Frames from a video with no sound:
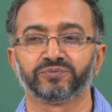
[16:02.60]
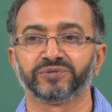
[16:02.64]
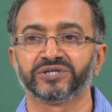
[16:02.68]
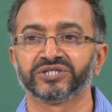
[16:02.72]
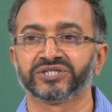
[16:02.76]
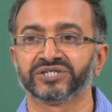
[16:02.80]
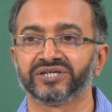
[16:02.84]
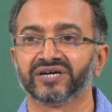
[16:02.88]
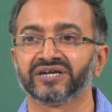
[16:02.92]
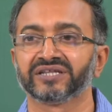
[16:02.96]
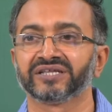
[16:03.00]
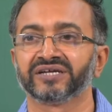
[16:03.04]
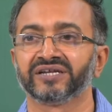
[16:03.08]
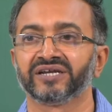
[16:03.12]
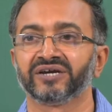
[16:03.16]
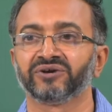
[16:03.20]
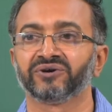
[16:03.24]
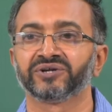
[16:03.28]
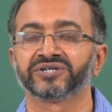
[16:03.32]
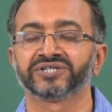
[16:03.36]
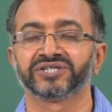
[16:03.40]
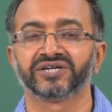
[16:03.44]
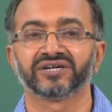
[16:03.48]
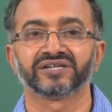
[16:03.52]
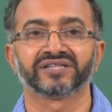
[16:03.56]
be shear thinning or
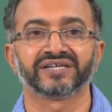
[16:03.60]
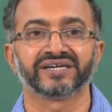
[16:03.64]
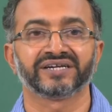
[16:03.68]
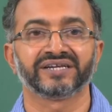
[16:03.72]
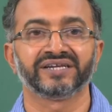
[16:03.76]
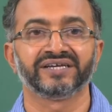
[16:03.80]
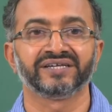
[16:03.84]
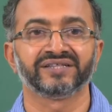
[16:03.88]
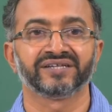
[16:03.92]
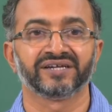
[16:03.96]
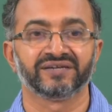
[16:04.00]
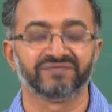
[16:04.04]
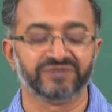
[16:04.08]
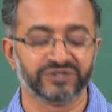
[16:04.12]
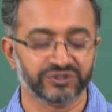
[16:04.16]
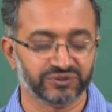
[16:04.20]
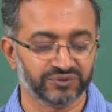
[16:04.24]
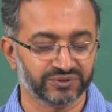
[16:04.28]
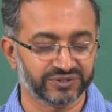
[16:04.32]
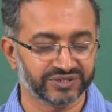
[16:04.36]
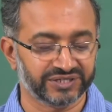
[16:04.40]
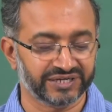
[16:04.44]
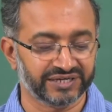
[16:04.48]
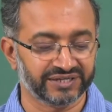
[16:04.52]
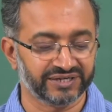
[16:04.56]
shear thickening, then we
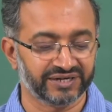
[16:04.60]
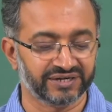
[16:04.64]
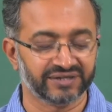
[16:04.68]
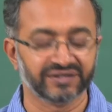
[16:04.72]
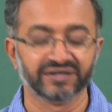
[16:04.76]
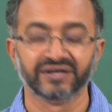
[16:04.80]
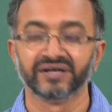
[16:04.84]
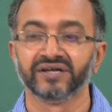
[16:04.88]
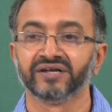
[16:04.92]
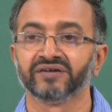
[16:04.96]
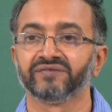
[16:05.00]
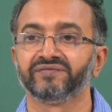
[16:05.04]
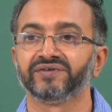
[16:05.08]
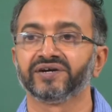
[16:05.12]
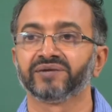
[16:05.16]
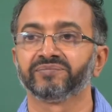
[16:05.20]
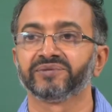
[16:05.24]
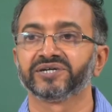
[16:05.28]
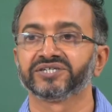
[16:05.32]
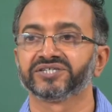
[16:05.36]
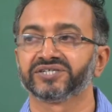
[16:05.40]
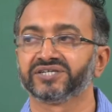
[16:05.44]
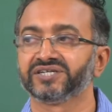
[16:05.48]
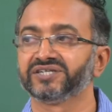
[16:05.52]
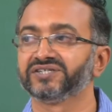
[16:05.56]
should say that we are
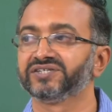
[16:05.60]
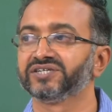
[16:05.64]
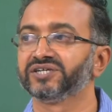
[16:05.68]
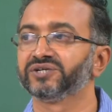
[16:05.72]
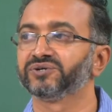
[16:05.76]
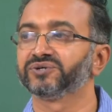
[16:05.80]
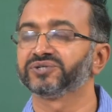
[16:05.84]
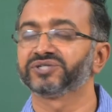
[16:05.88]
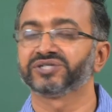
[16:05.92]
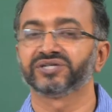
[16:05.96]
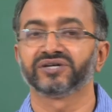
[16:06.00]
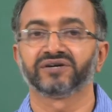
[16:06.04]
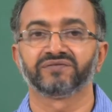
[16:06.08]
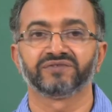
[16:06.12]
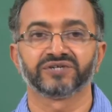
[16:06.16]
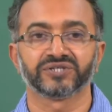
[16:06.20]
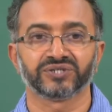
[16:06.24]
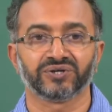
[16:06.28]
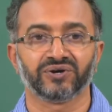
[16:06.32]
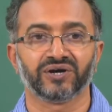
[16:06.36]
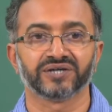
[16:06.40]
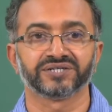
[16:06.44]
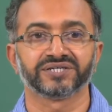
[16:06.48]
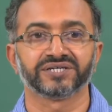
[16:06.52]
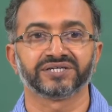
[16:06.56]
measuring 0 shear
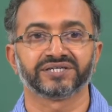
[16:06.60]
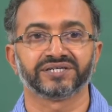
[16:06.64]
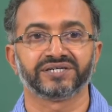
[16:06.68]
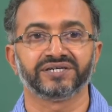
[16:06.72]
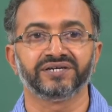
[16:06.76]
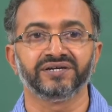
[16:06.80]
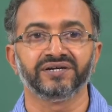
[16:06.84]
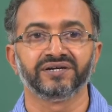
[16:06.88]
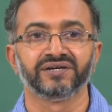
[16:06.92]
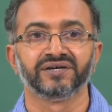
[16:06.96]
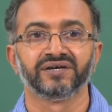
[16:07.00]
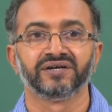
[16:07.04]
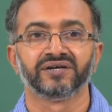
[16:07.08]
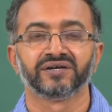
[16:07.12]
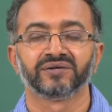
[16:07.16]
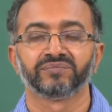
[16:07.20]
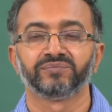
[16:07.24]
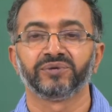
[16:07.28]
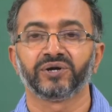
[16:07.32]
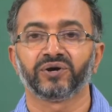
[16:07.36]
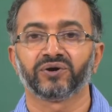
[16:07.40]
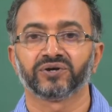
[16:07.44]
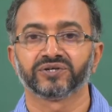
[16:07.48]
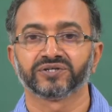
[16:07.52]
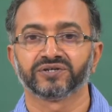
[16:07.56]
viscosity,
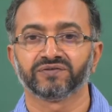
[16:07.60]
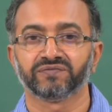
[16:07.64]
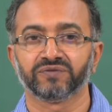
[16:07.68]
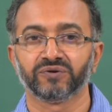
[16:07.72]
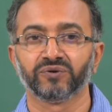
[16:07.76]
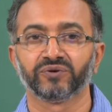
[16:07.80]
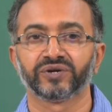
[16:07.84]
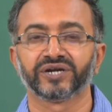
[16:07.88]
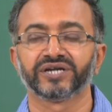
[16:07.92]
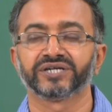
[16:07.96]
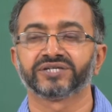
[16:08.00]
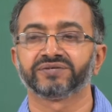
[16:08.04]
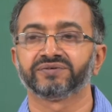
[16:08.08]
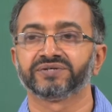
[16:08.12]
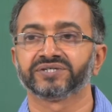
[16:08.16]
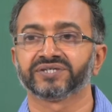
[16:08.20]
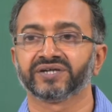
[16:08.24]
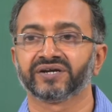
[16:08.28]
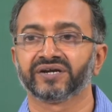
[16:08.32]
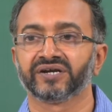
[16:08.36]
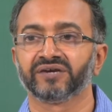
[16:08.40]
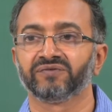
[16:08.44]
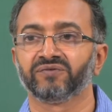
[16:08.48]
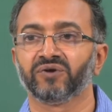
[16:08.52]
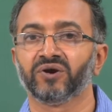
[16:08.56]
because the flow rates which
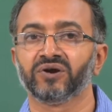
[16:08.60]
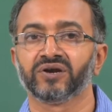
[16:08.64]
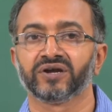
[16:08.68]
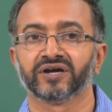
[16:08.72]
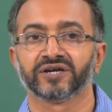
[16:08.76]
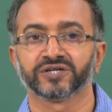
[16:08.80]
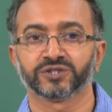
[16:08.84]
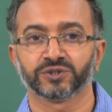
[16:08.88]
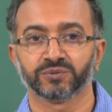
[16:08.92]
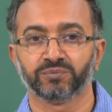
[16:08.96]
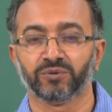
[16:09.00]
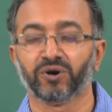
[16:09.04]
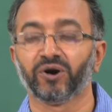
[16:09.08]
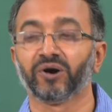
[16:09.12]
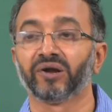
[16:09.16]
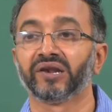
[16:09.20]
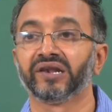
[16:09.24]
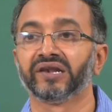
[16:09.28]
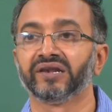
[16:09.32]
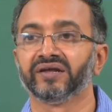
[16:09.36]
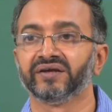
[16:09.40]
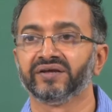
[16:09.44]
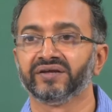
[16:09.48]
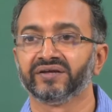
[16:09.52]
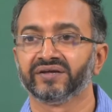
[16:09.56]
are involved are small
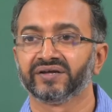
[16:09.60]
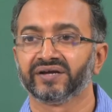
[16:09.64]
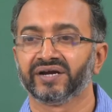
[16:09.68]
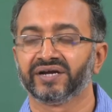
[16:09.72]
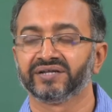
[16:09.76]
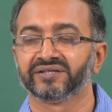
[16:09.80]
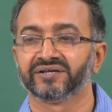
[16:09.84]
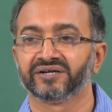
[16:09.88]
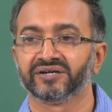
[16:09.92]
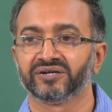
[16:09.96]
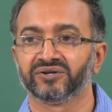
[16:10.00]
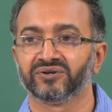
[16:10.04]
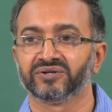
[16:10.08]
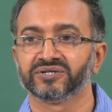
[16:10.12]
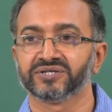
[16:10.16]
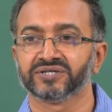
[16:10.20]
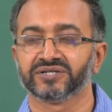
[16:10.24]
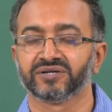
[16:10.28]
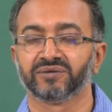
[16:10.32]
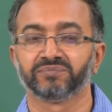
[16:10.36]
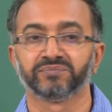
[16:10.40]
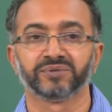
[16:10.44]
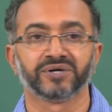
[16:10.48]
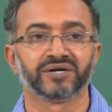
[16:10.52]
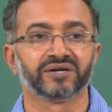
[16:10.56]
and the Reynolds
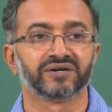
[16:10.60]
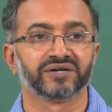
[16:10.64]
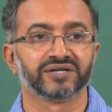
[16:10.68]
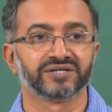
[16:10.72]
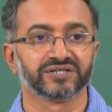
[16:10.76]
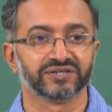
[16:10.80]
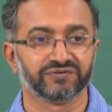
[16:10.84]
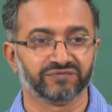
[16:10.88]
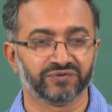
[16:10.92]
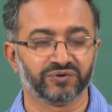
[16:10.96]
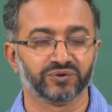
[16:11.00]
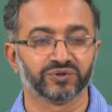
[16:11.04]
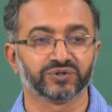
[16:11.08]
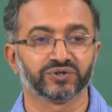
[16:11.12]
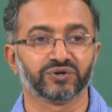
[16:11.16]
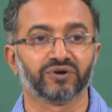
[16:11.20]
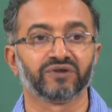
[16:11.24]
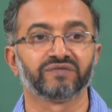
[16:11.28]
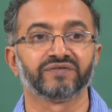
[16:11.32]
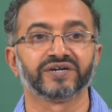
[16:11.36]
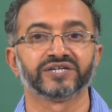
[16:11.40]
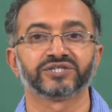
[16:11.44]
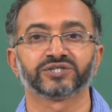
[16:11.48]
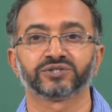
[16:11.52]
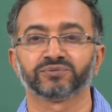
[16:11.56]
number is of course
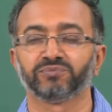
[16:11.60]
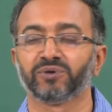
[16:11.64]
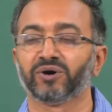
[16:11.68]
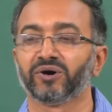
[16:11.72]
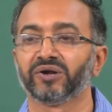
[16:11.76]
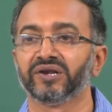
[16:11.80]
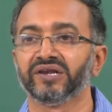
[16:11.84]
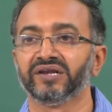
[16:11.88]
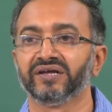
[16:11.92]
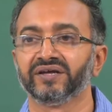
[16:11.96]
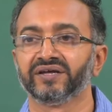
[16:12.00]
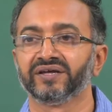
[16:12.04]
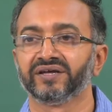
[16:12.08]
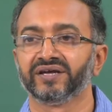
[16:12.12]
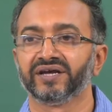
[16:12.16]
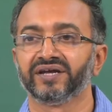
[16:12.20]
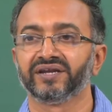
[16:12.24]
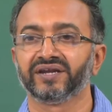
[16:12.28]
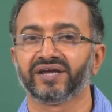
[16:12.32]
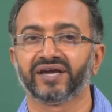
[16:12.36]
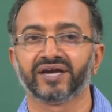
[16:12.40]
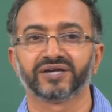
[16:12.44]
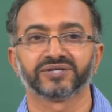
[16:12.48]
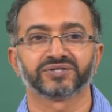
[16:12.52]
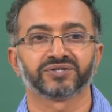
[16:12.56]
always small in
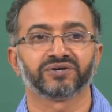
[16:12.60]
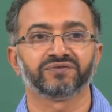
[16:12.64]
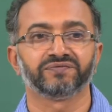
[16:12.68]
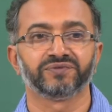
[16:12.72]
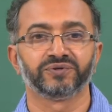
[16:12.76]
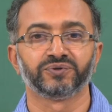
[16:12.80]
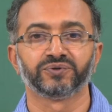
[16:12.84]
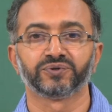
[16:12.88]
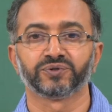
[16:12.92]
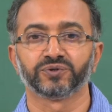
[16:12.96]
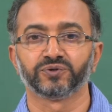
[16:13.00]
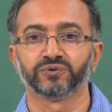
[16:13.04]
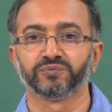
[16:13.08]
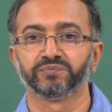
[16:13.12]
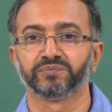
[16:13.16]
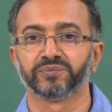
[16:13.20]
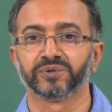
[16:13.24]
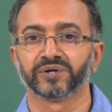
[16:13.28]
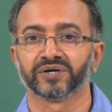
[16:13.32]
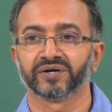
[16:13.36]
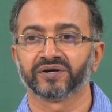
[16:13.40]
case of U-tube